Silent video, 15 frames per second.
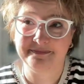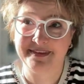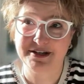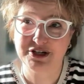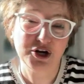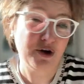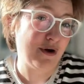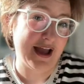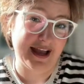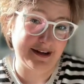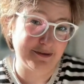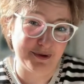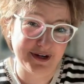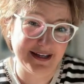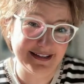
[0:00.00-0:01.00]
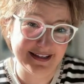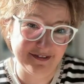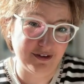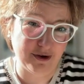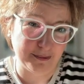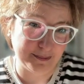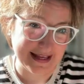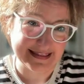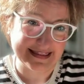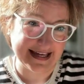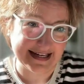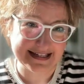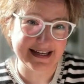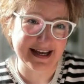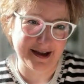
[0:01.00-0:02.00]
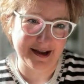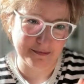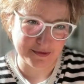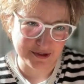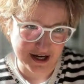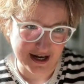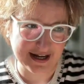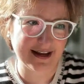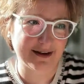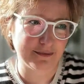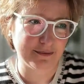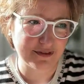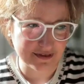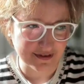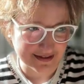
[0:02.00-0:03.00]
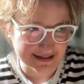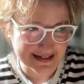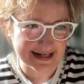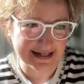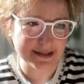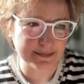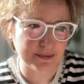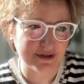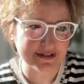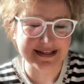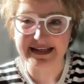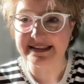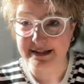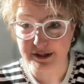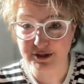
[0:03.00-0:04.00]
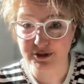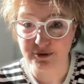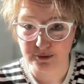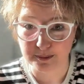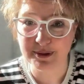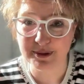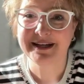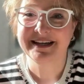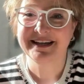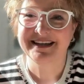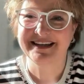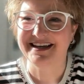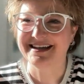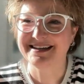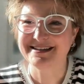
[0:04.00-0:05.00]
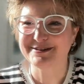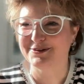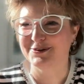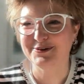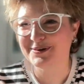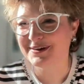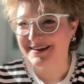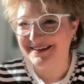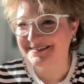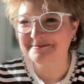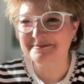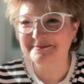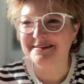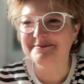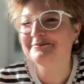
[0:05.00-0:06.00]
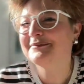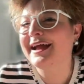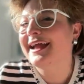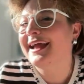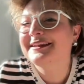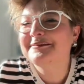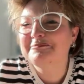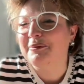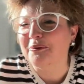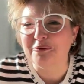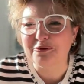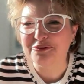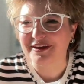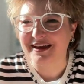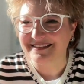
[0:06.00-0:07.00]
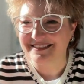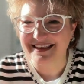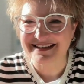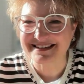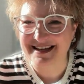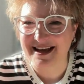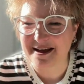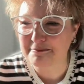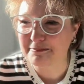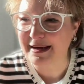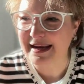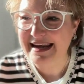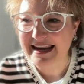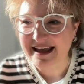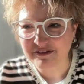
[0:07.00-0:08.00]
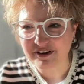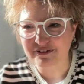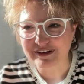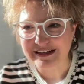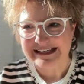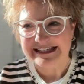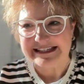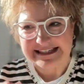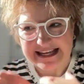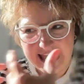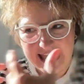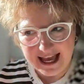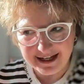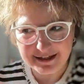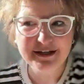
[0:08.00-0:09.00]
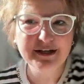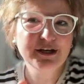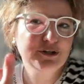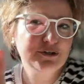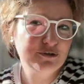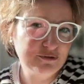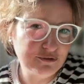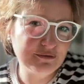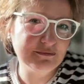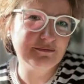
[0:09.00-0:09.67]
show act, what I developed at that time, juggling with the tennis balls and the tube. So I had both at that time, but I never really dared to